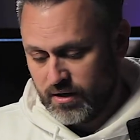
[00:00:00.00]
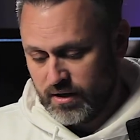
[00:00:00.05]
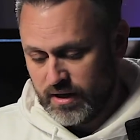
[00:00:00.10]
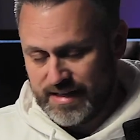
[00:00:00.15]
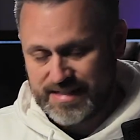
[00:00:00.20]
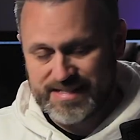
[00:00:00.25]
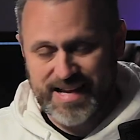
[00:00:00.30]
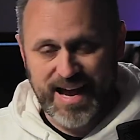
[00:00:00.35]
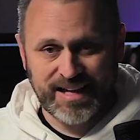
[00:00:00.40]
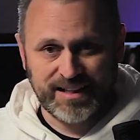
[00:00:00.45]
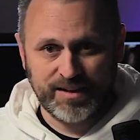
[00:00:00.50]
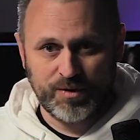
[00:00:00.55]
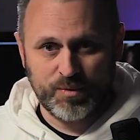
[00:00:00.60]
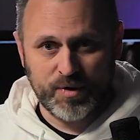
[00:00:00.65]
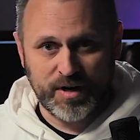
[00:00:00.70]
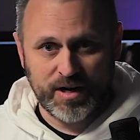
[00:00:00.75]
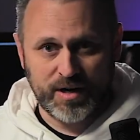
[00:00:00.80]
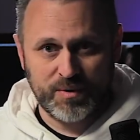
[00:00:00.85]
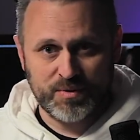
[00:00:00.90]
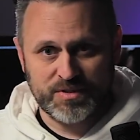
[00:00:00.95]
exactly
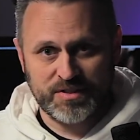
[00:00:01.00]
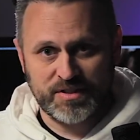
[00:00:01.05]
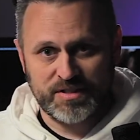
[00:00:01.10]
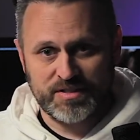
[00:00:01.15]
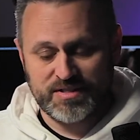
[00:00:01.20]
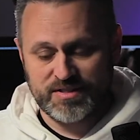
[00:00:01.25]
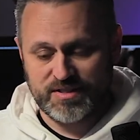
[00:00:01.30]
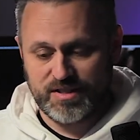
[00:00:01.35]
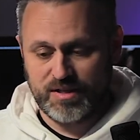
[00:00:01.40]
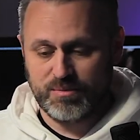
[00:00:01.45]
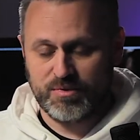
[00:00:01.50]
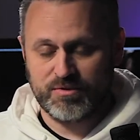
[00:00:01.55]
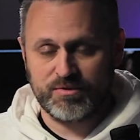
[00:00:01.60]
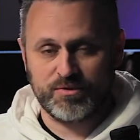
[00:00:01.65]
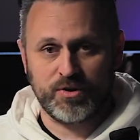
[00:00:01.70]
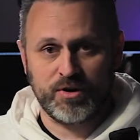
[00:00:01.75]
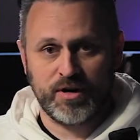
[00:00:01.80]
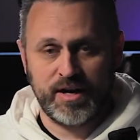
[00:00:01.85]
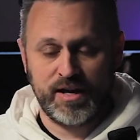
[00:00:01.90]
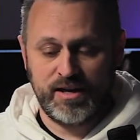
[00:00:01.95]
what I was going to see
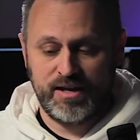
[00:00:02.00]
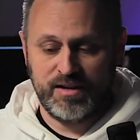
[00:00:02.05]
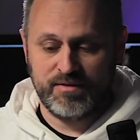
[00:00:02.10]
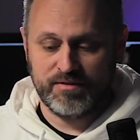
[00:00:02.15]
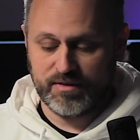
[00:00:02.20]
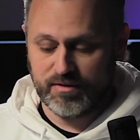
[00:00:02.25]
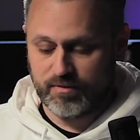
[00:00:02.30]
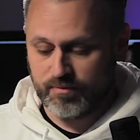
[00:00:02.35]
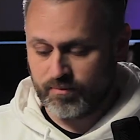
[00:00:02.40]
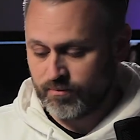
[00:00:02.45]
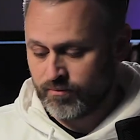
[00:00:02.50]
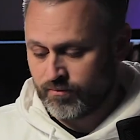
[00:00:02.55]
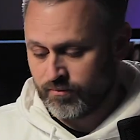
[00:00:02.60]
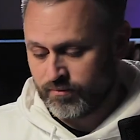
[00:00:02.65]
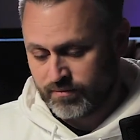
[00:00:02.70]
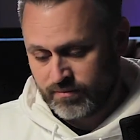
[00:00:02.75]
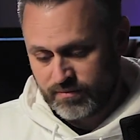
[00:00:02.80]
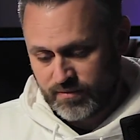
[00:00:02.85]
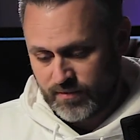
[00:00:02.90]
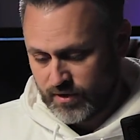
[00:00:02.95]
before I even
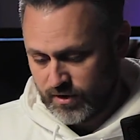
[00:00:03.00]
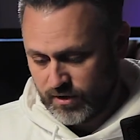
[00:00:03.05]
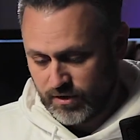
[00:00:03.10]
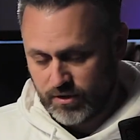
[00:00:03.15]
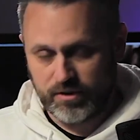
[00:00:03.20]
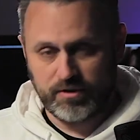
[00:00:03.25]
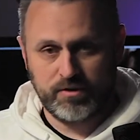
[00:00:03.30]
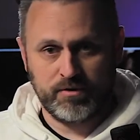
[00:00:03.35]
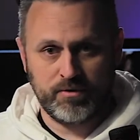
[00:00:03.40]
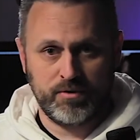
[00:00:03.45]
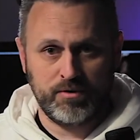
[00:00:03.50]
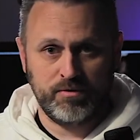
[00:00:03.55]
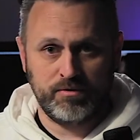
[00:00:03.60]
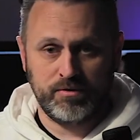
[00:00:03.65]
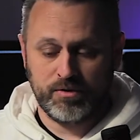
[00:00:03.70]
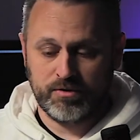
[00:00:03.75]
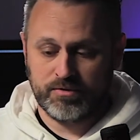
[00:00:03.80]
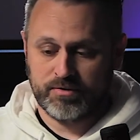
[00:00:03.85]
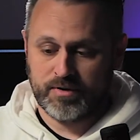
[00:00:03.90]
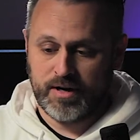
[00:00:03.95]
looked through the
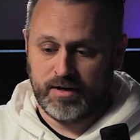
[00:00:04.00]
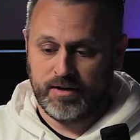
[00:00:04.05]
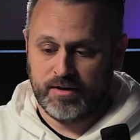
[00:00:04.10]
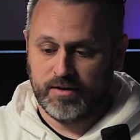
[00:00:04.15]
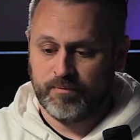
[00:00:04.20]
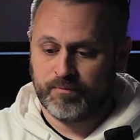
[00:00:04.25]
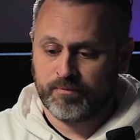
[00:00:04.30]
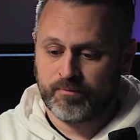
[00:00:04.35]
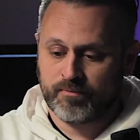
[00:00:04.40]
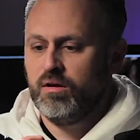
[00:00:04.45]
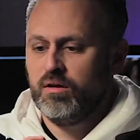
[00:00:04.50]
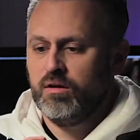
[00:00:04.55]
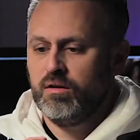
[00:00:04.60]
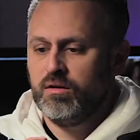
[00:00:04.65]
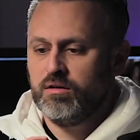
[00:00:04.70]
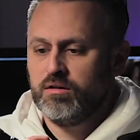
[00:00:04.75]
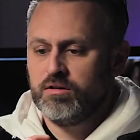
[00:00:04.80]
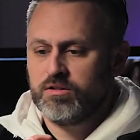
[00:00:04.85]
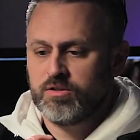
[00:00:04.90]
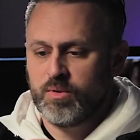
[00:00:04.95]
viewfinder.
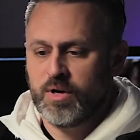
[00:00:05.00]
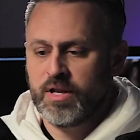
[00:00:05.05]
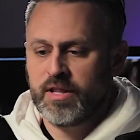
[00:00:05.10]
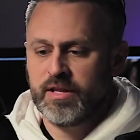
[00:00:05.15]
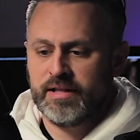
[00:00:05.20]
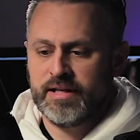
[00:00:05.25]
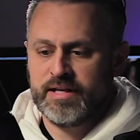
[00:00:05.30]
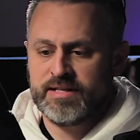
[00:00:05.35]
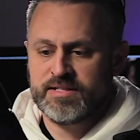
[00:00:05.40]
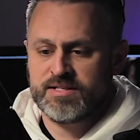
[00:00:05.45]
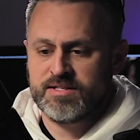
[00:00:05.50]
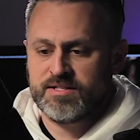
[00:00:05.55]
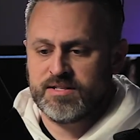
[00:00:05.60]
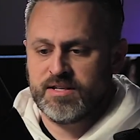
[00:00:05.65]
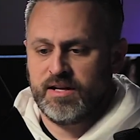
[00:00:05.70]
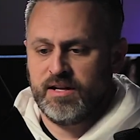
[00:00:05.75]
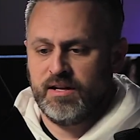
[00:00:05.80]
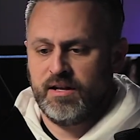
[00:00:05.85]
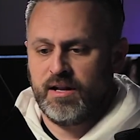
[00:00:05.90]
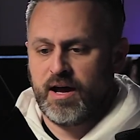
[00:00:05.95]
So one of the lenses
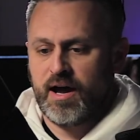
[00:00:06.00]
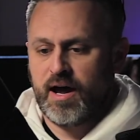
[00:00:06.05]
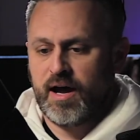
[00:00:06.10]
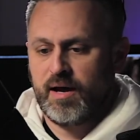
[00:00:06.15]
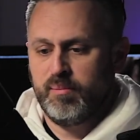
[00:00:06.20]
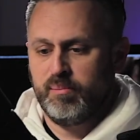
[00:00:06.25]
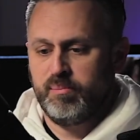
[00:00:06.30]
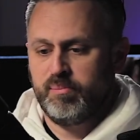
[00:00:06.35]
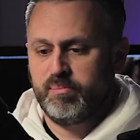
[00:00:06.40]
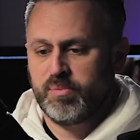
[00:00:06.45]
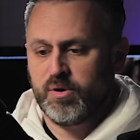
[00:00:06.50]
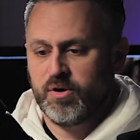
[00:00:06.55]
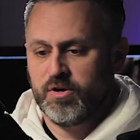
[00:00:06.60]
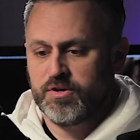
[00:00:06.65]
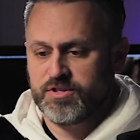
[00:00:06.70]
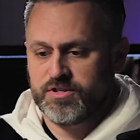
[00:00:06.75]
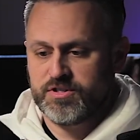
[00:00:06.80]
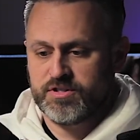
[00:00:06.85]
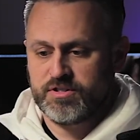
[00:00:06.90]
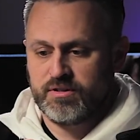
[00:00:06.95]
that I
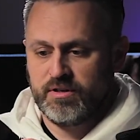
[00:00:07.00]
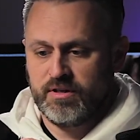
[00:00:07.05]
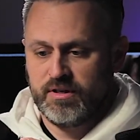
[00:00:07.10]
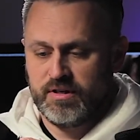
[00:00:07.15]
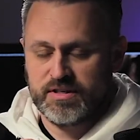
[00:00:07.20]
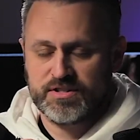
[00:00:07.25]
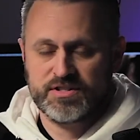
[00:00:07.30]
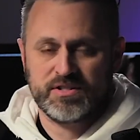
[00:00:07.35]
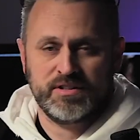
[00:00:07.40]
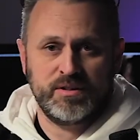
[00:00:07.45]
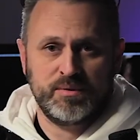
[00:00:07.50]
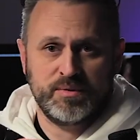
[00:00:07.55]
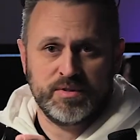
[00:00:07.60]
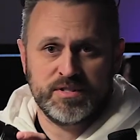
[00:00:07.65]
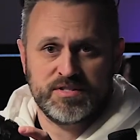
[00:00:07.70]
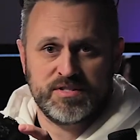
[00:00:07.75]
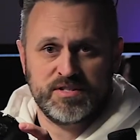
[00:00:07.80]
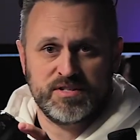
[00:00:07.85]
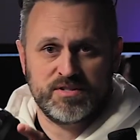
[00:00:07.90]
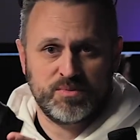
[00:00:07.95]
purchased initially
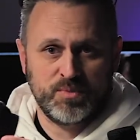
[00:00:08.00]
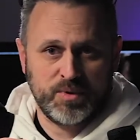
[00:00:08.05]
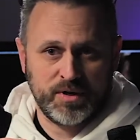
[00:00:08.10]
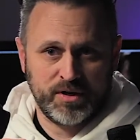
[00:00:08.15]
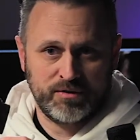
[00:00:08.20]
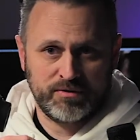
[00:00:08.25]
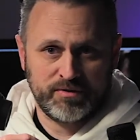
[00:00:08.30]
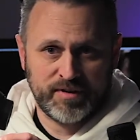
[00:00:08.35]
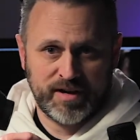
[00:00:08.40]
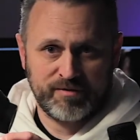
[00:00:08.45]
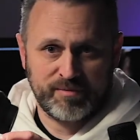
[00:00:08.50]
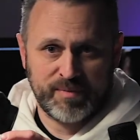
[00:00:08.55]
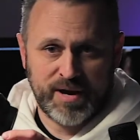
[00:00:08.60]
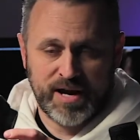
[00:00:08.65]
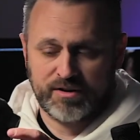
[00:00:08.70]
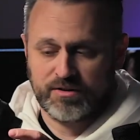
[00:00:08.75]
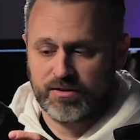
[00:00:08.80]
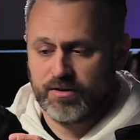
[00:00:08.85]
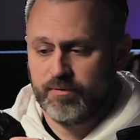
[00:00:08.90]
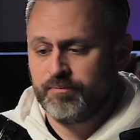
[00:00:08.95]
was this 105
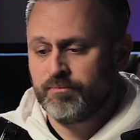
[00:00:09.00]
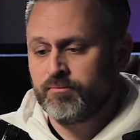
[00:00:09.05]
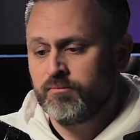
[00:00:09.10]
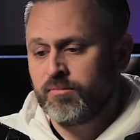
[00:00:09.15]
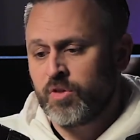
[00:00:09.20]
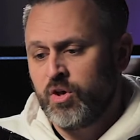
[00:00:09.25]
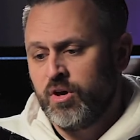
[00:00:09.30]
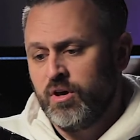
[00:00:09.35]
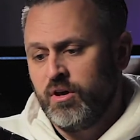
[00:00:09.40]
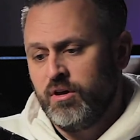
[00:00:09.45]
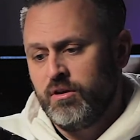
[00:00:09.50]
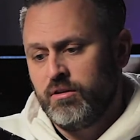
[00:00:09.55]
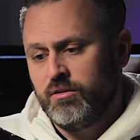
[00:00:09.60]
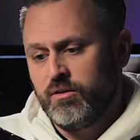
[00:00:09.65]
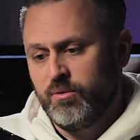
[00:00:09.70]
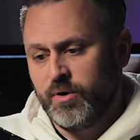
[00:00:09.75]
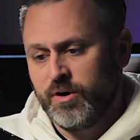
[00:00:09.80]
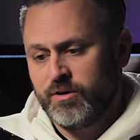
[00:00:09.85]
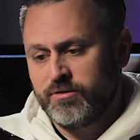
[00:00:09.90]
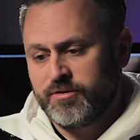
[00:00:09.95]
macro.
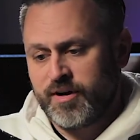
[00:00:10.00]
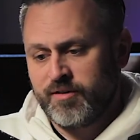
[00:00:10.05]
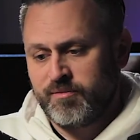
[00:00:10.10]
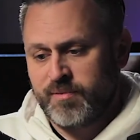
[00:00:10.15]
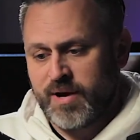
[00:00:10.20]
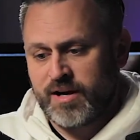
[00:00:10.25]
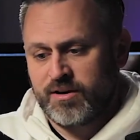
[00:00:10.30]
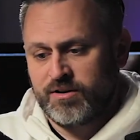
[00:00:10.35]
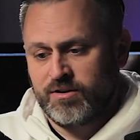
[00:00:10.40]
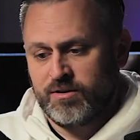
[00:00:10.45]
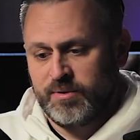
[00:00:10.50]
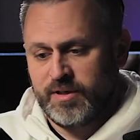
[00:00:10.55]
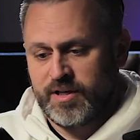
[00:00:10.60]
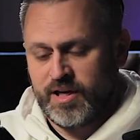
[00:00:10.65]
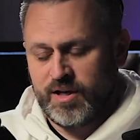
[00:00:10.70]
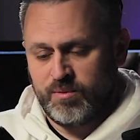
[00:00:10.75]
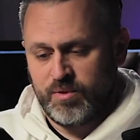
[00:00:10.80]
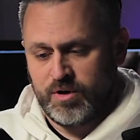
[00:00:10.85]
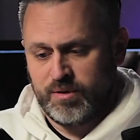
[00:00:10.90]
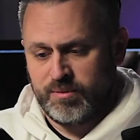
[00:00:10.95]
The 105 macro
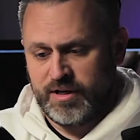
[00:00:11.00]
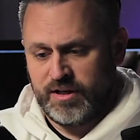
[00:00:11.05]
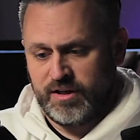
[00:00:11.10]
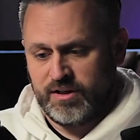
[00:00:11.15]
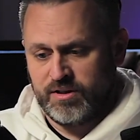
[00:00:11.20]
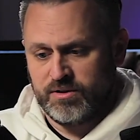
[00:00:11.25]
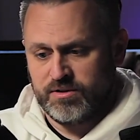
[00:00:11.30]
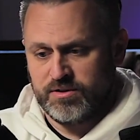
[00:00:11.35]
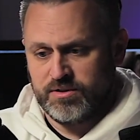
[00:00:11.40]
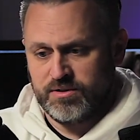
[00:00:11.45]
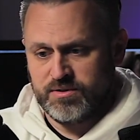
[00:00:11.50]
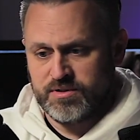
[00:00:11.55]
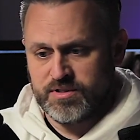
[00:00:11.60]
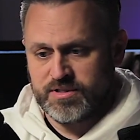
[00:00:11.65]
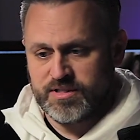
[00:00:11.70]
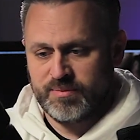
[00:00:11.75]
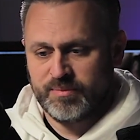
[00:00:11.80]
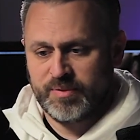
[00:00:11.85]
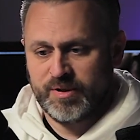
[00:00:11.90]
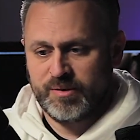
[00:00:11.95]
became one of my go-tos
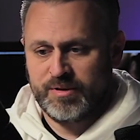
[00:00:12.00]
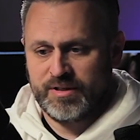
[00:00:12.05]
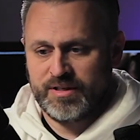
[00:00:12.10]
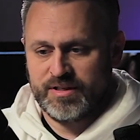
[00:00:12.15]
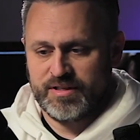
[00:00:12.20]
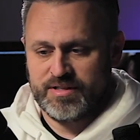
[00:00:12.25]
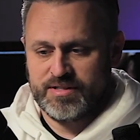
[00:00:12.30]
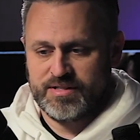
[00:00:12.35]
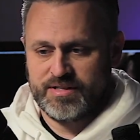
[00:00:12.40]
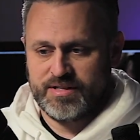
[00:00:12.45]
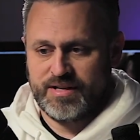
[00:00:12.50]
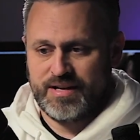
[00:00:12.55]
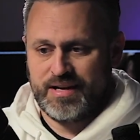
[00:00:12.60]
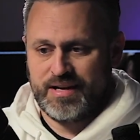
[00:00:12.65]
simply because